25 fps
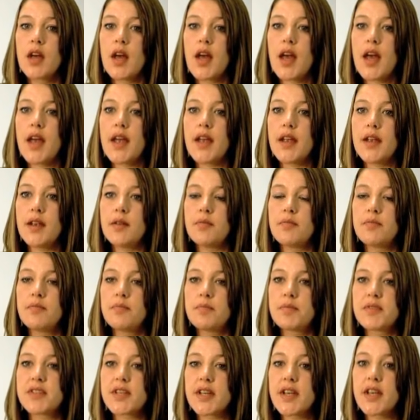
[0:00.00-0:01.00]
A
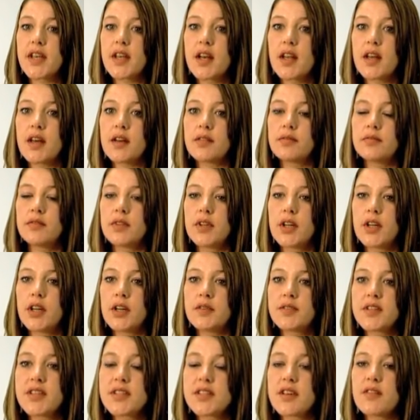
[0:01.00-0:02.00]
particular
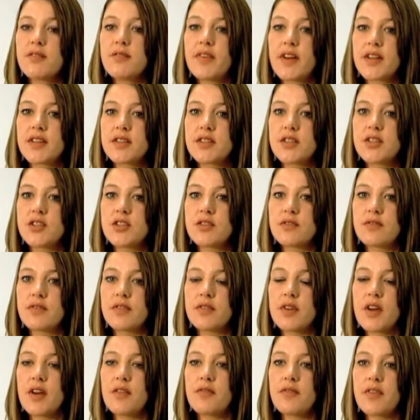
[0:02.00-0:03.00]
disadvantage
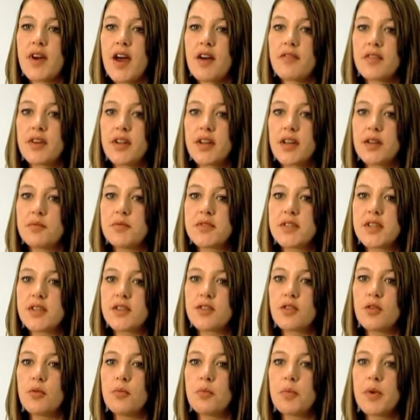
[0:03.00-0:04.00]
of having a
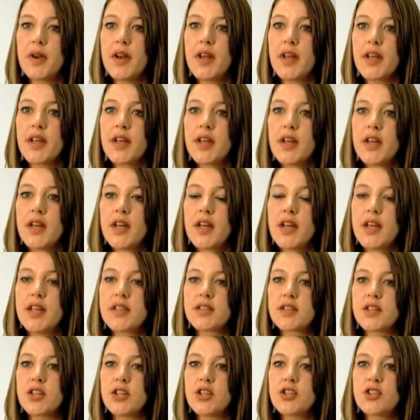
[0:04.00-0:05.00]
limited company
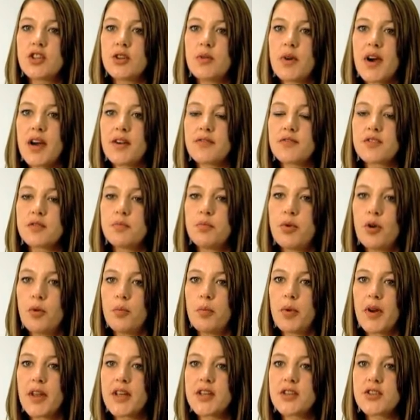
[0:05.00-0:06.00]
is that you do have to
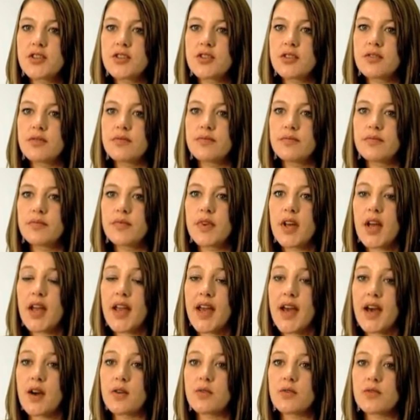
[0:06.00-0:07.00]
publish
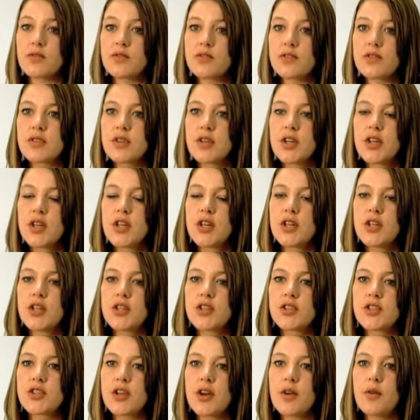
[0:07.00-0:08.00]
accounts.
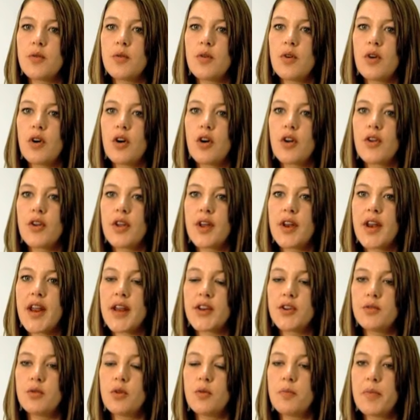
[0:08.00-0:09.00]
So on an
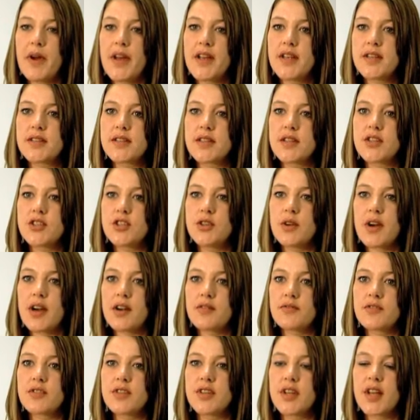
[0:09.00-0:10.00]
annual basis, you
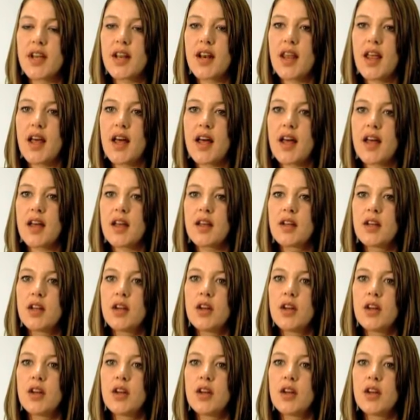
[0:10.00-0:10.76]
have to declare